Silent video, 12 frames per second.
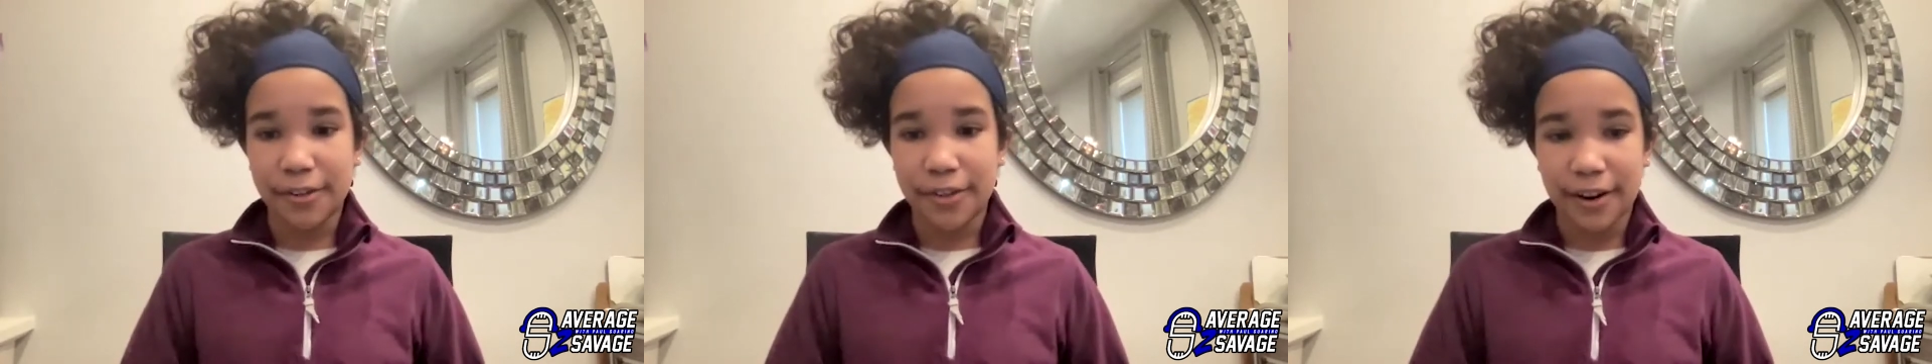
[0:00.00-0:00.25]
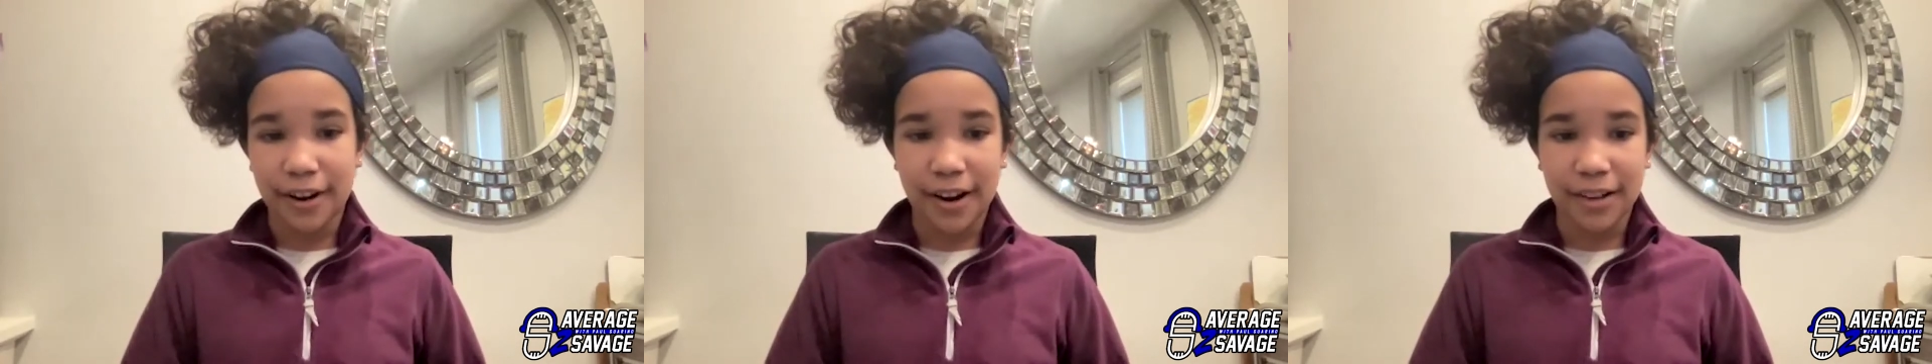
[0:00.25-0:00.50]

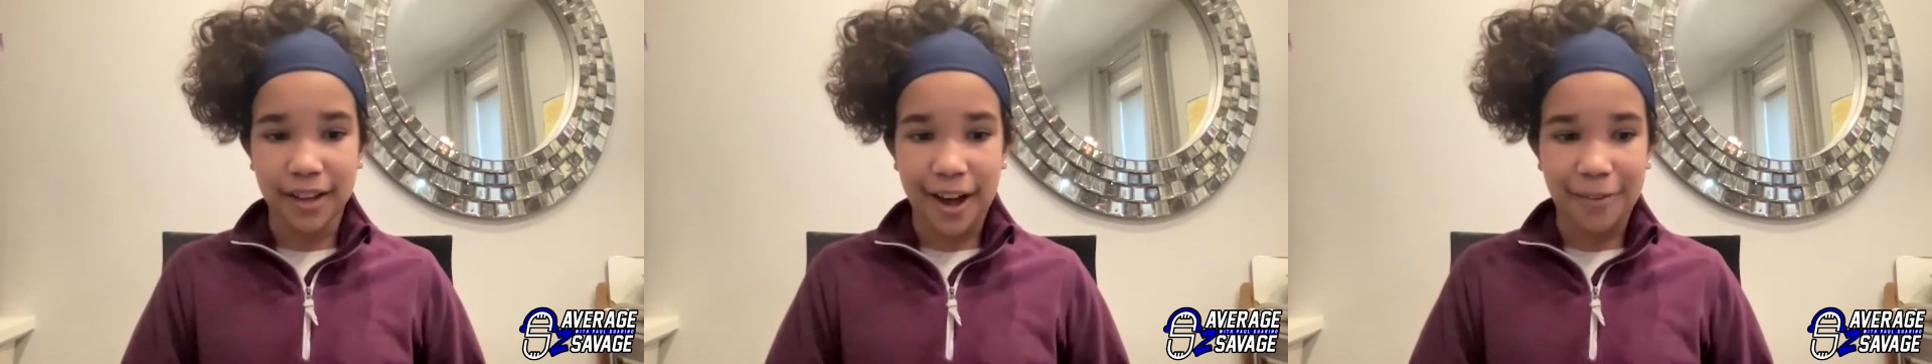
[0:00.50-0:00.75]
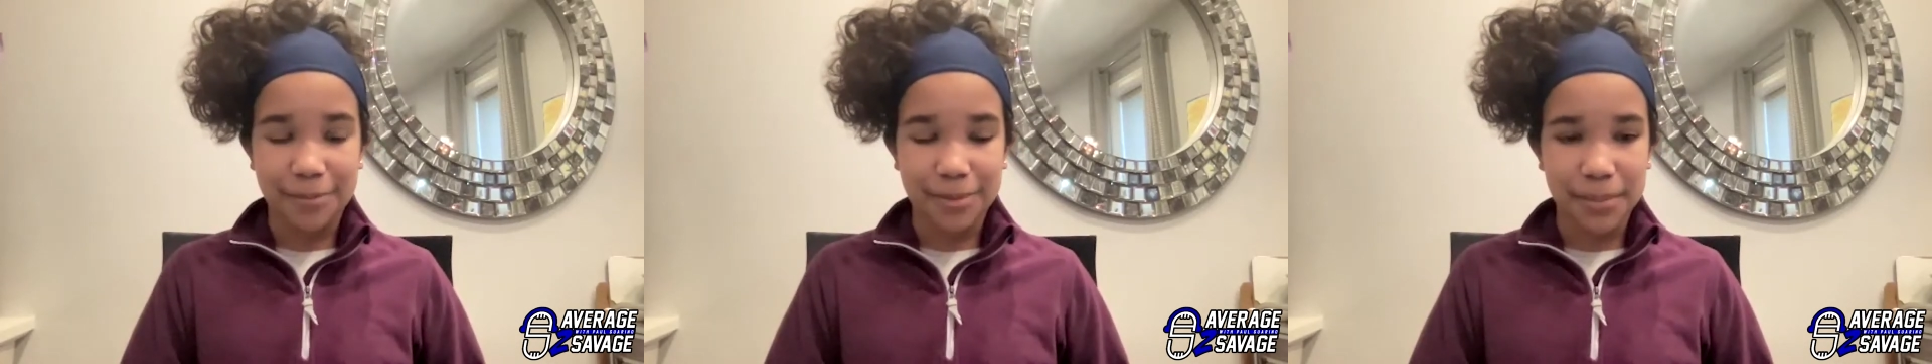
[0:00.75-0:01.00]
there are a
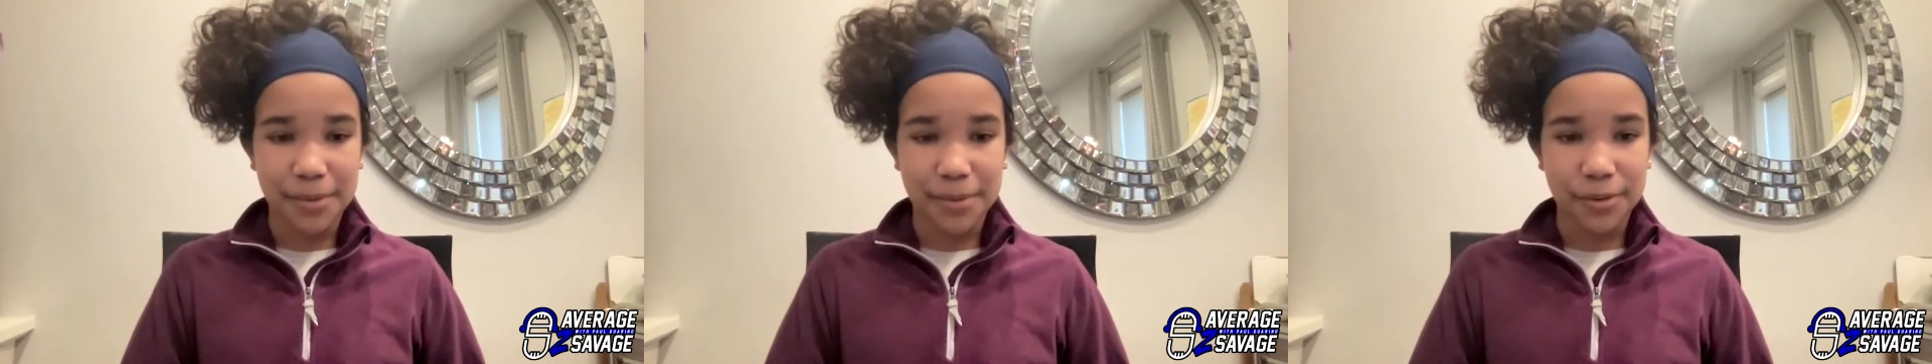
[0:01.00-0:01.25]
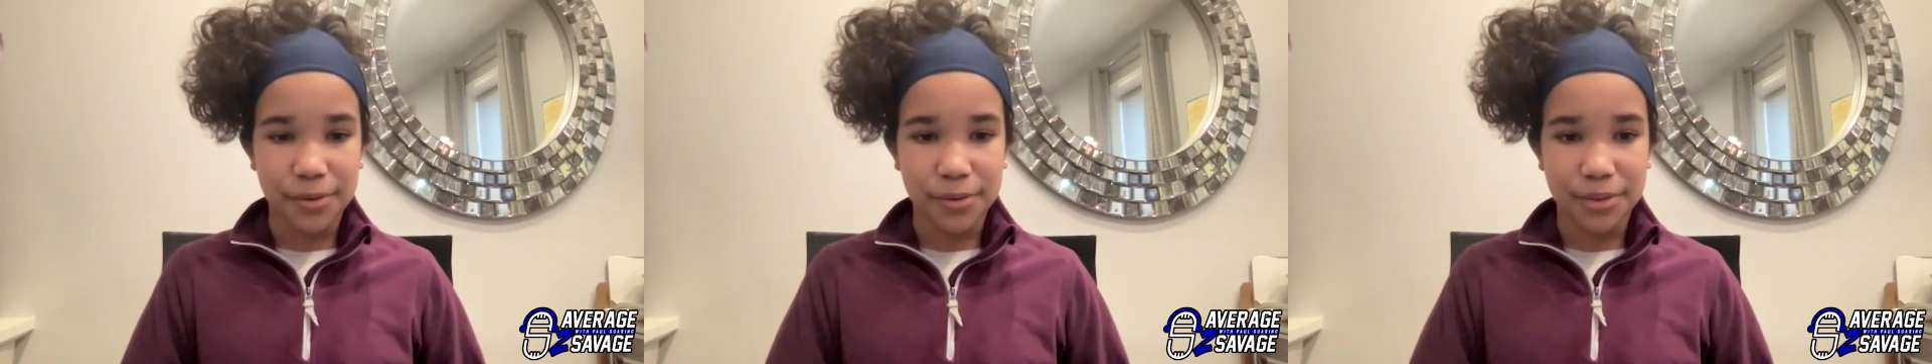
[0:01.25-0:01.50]
lot of
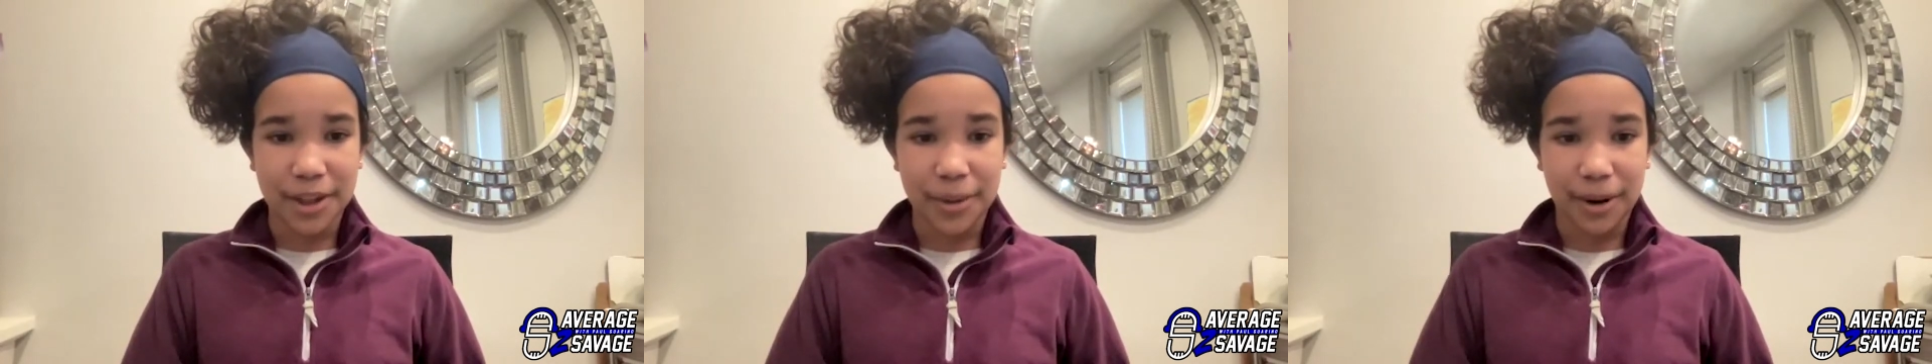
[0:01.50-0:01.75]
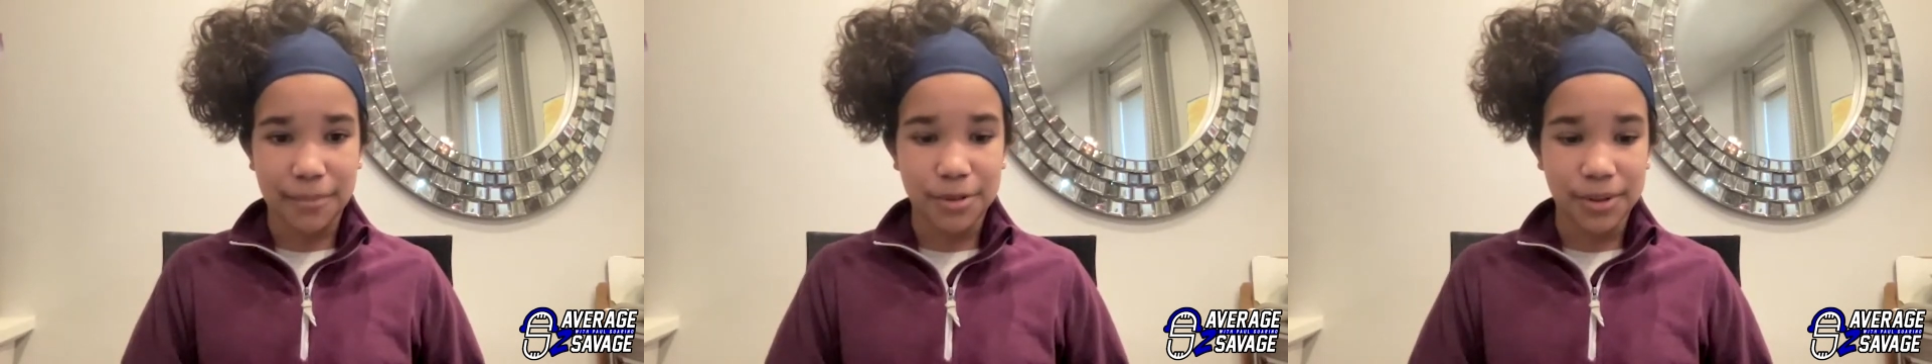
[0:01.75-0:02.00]
people who think
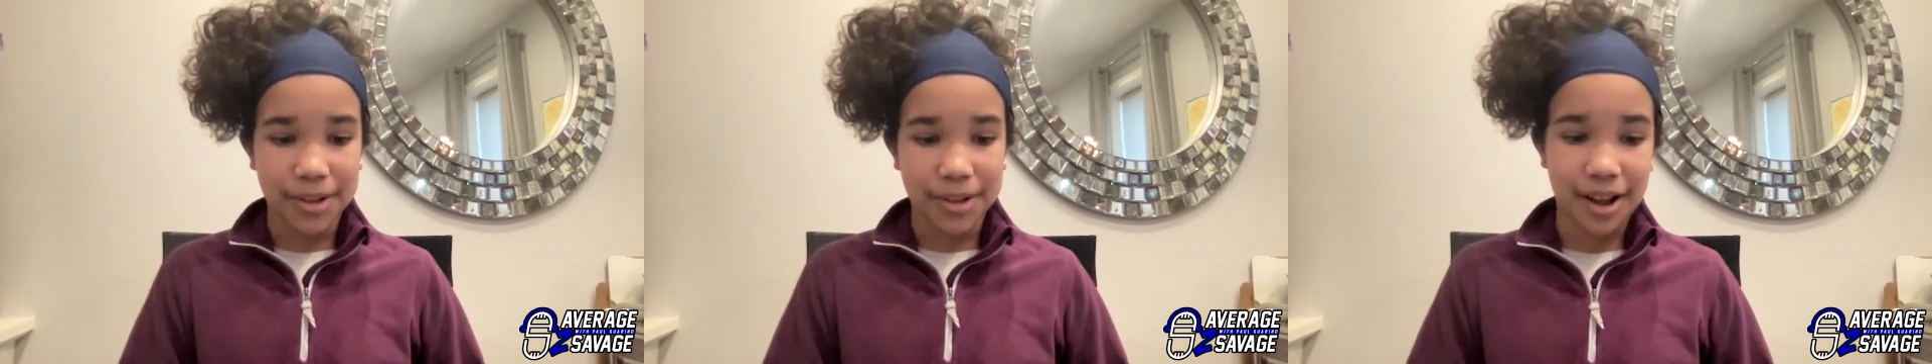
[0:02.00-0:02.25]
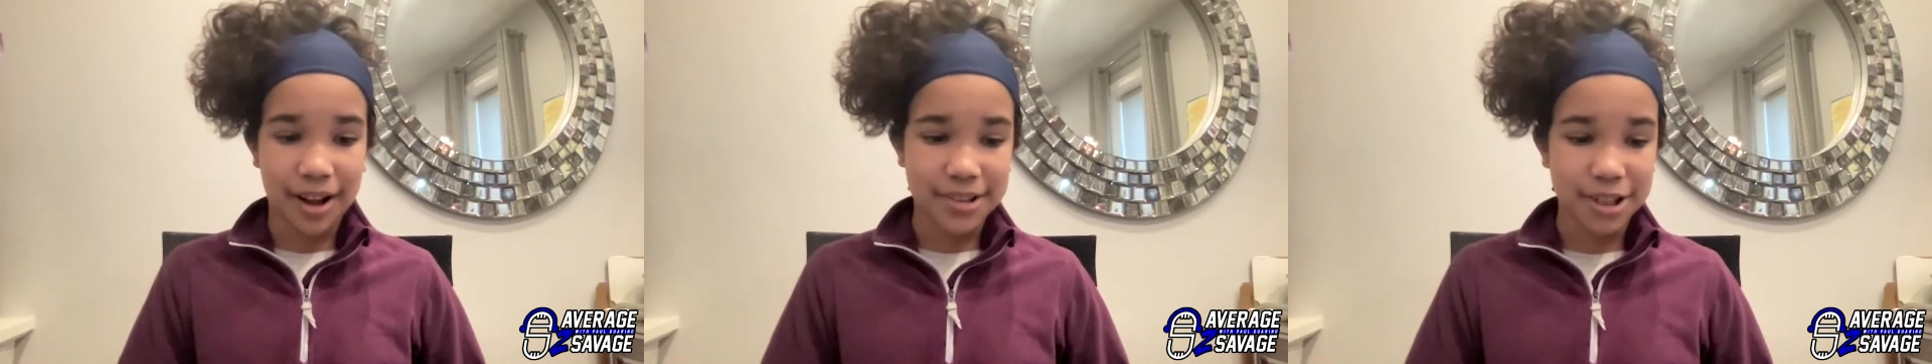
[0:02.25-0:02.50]
what I'm doing is
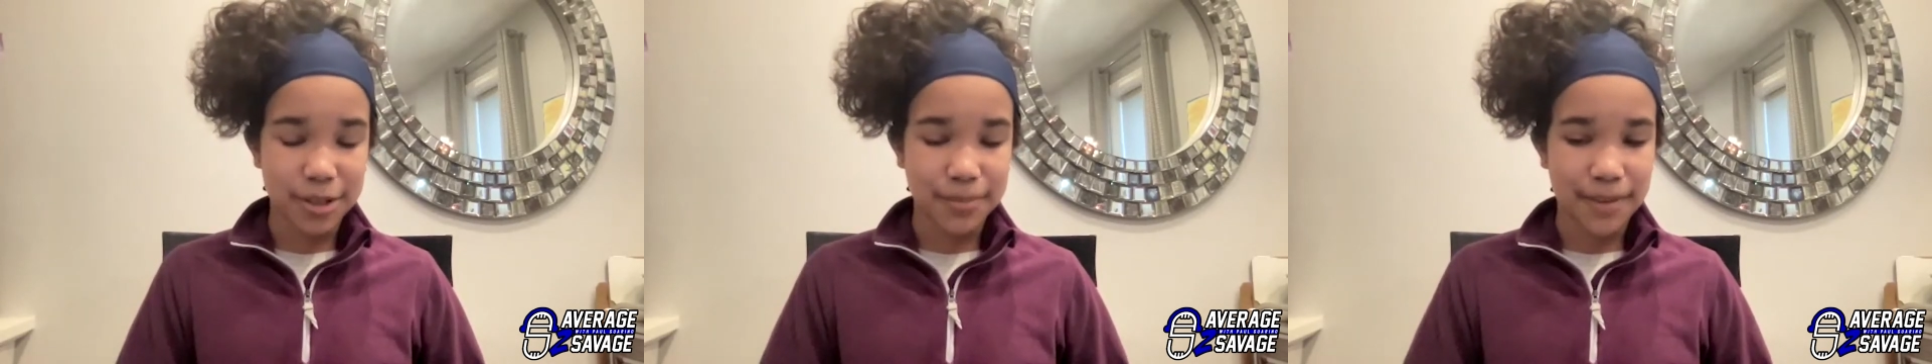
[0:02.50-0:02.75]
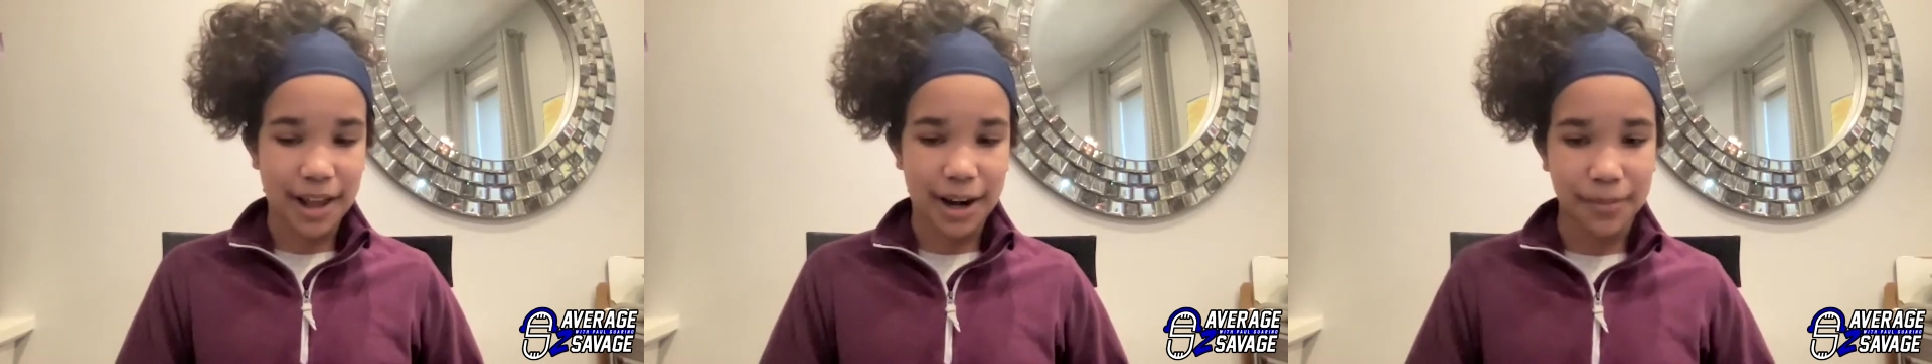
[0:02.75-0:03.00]
awesome,
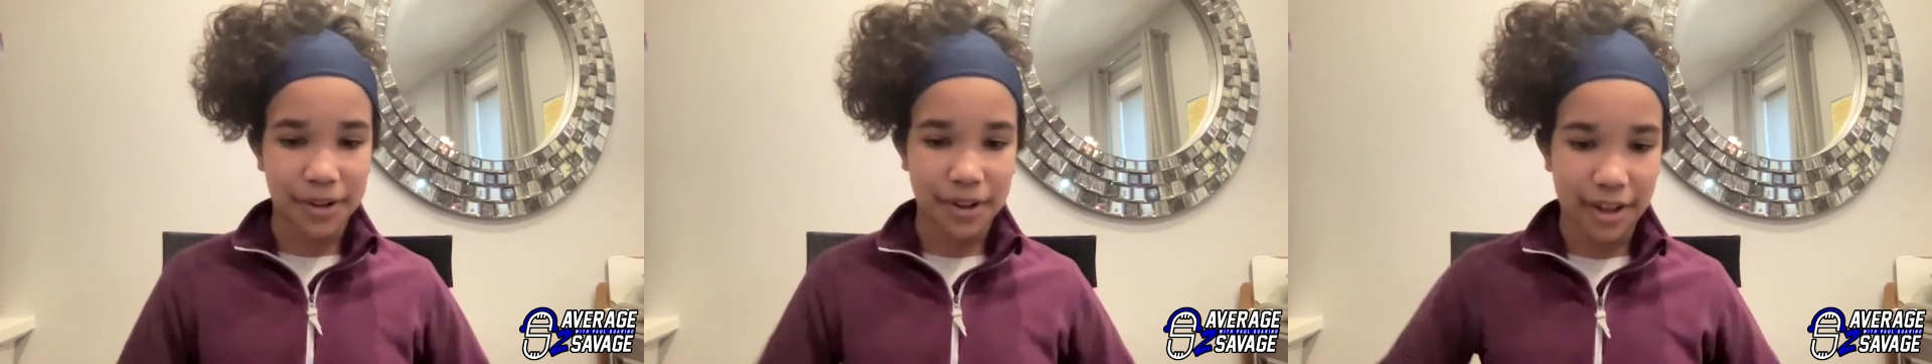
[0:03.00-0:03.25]
and I'm really